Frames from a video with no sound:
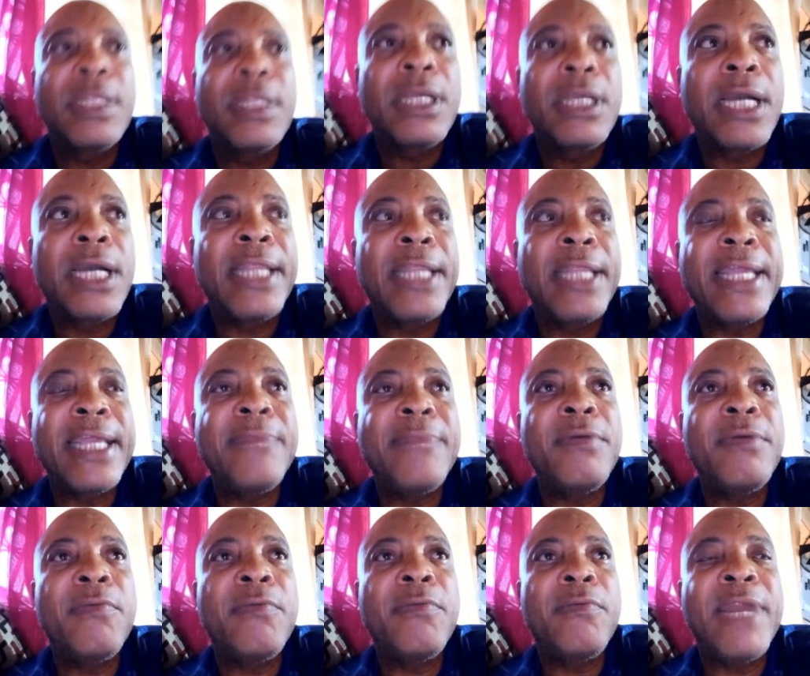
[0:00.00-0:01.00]
And then
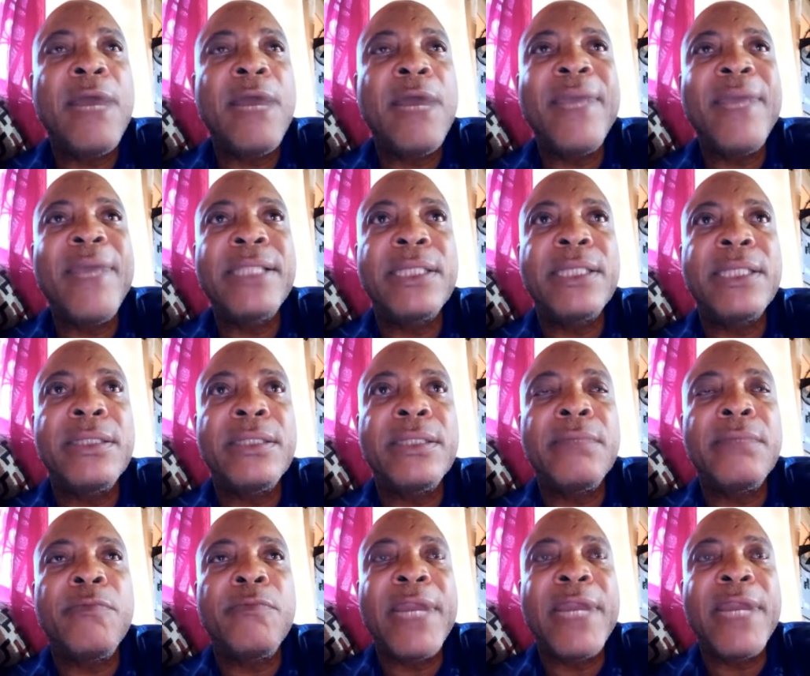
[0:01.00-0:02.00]
when I went in,
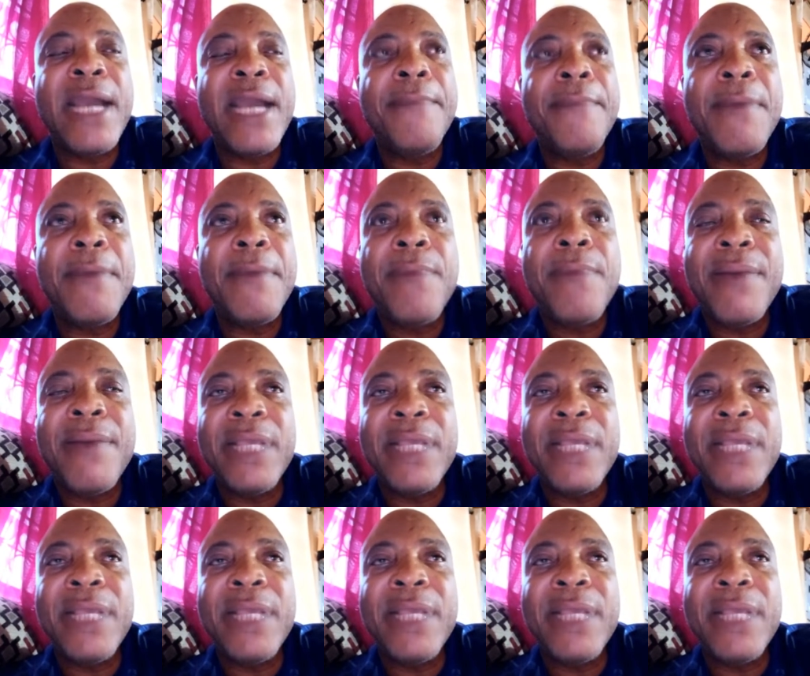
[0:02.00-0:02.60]
my mom